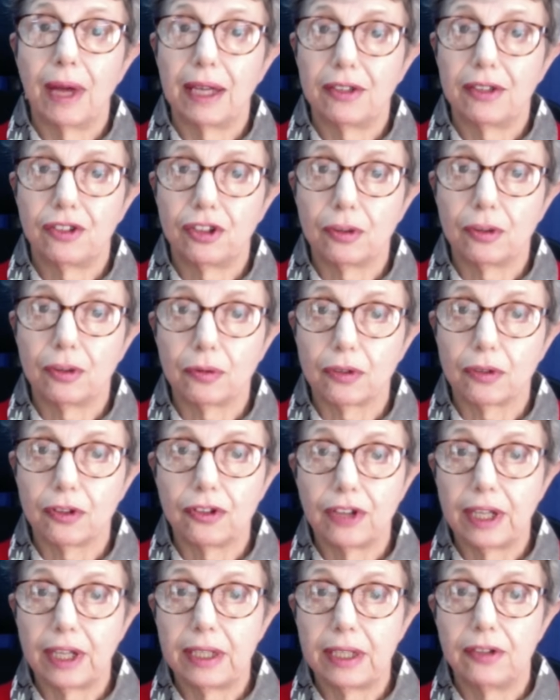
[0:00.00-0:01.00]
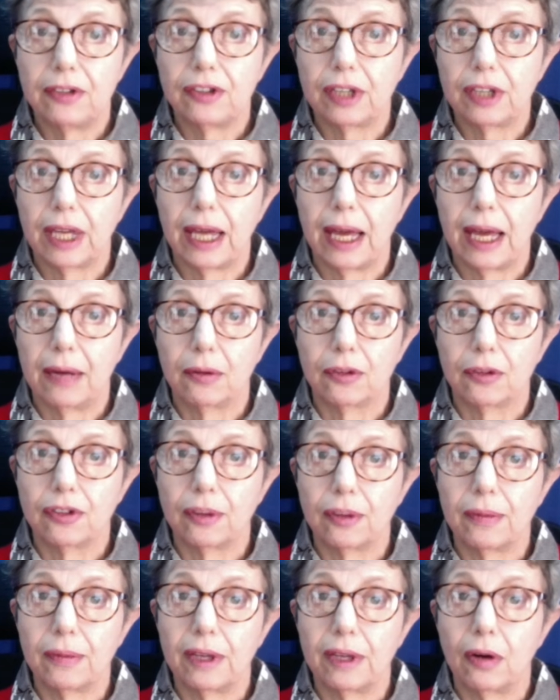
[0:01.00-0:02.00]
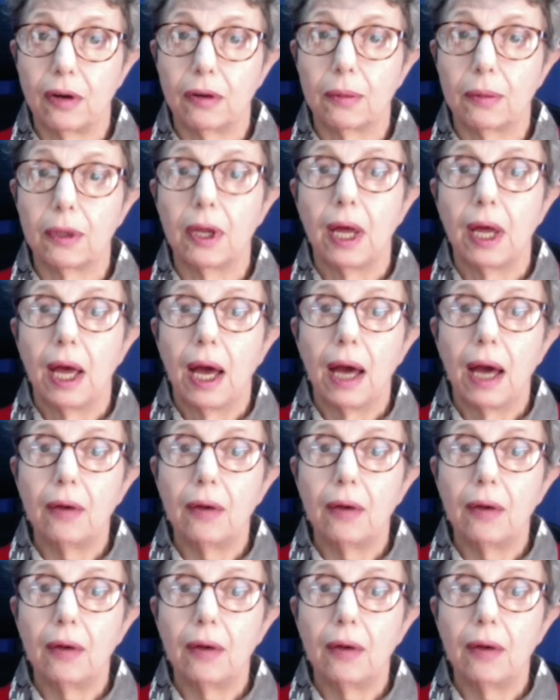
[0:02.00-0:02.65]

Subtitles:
my children taken into care or something horrible.